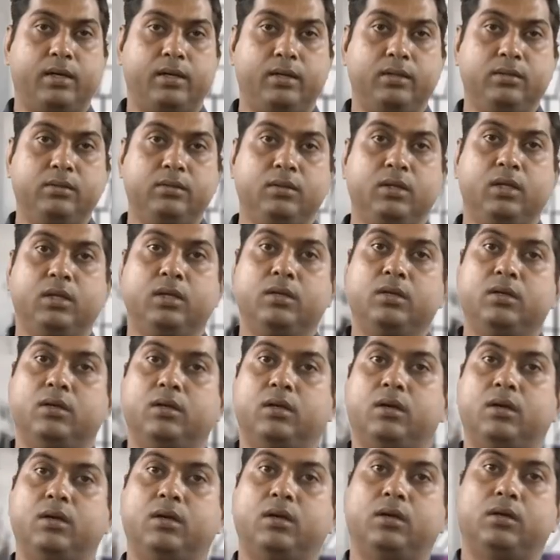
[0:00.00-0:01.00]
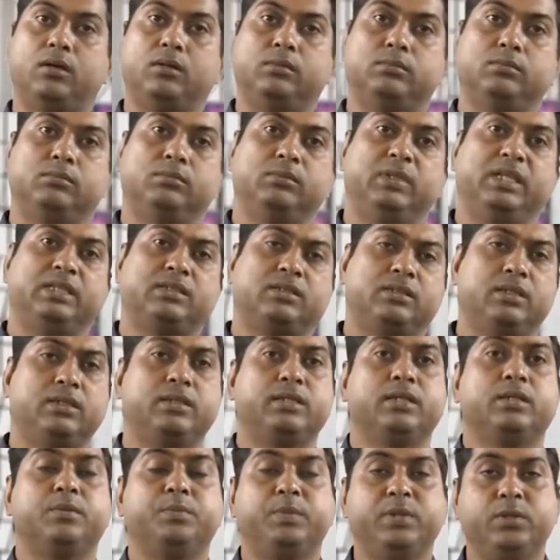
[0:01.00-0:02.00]
a uh,
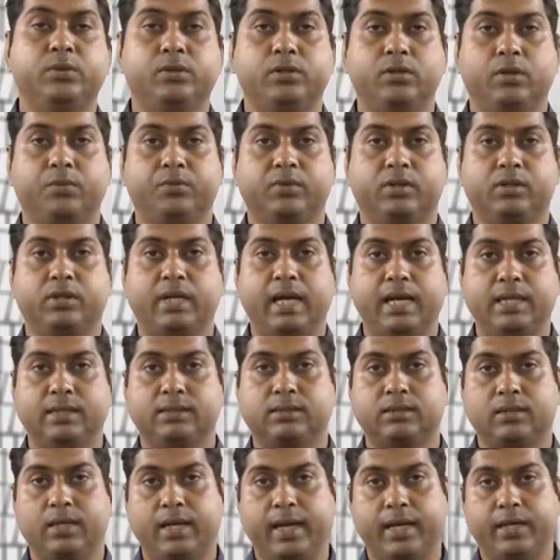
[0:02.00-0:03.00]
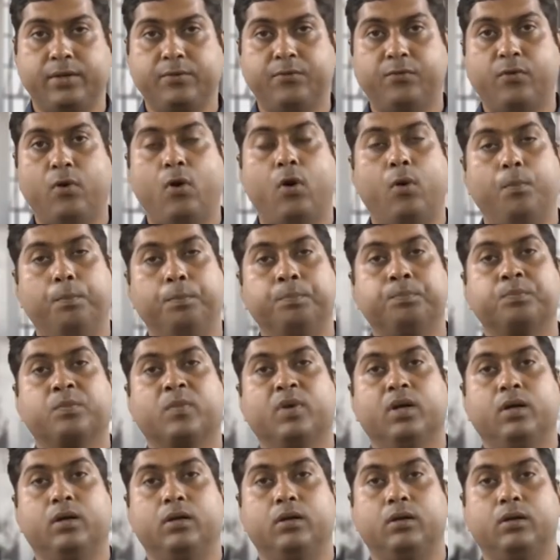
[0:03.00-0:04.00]
aesthetic beauty of a dance like form
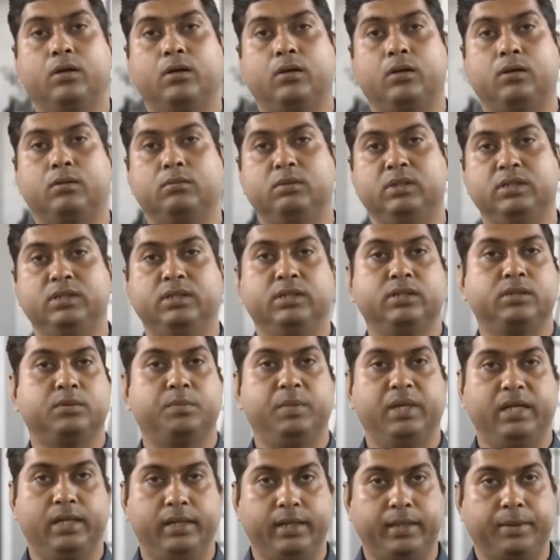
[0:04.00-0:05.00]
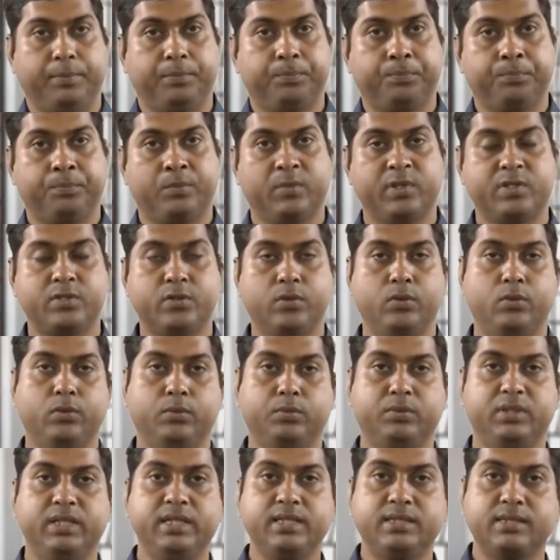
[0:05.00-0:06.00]
uh, in this building.
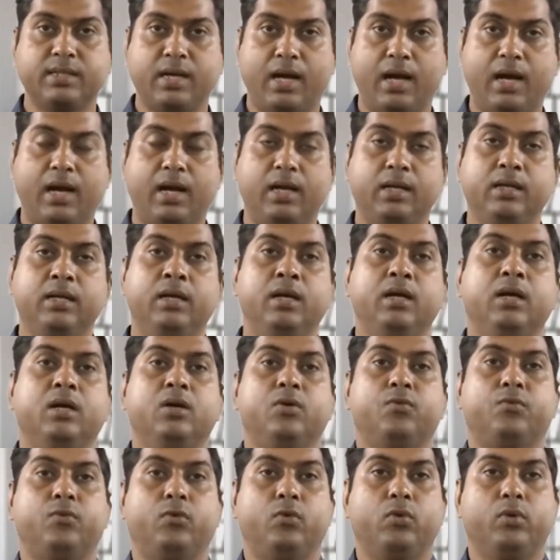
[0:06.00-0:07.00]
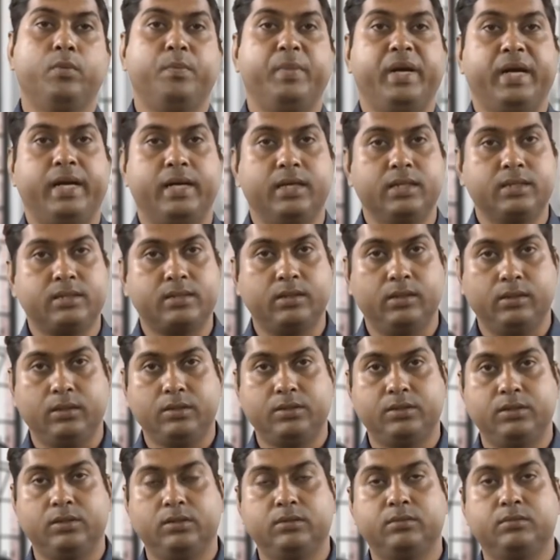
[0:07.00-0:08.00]
So, these are four
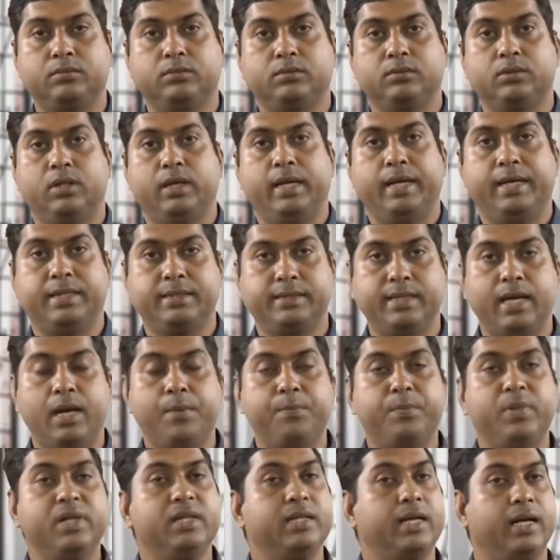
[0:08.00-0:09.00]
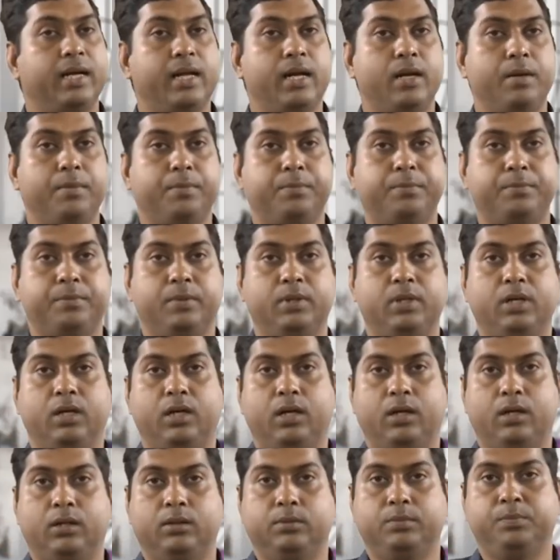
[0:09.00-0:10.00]
megastructure example that I have
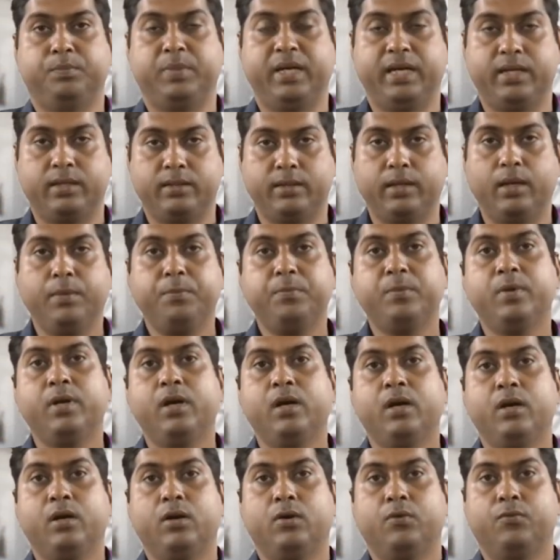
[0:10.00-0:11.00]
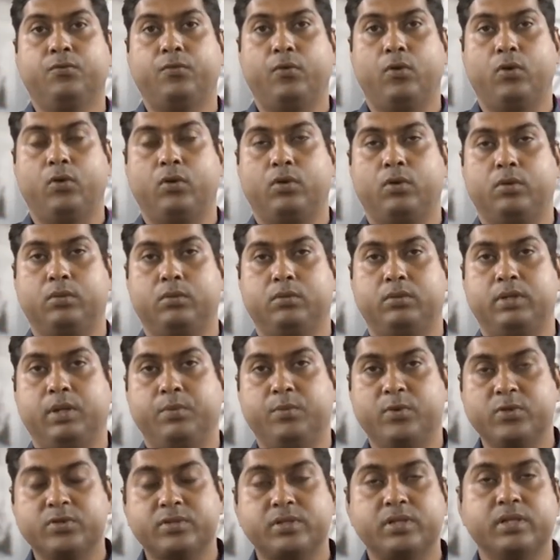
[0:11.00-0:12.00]
uh, picked up for
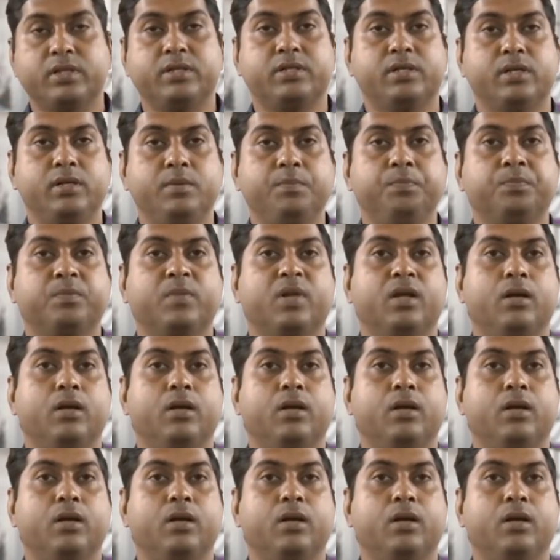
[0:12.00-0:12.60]
demonstration.